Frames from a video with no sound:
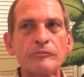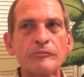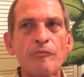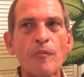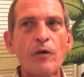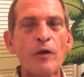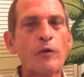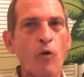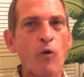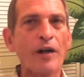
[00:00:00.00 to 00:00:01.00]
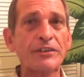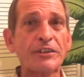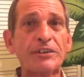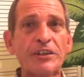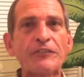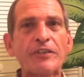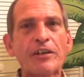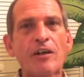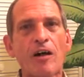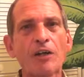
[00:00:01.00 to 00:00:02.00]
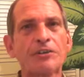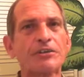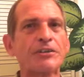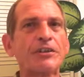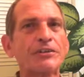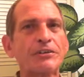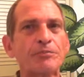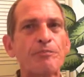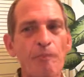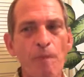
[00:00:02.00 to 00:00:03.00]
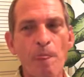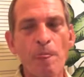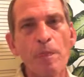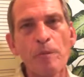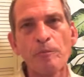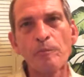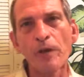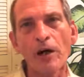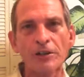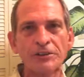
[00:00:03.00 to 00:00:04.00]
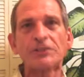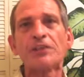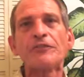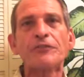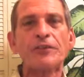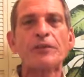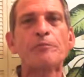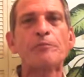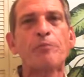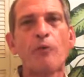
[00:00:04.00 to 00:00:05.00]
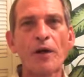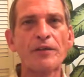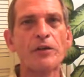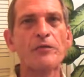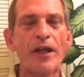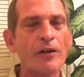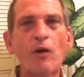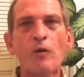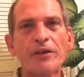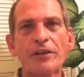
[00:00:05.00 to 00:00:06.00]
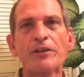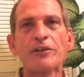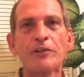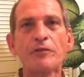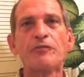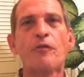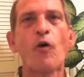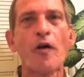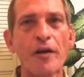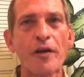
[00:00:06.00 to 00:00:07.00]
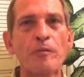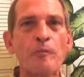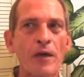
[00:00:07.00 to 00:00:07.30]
it requires a shift in consciousness, a shift in point of view that no one can do for you.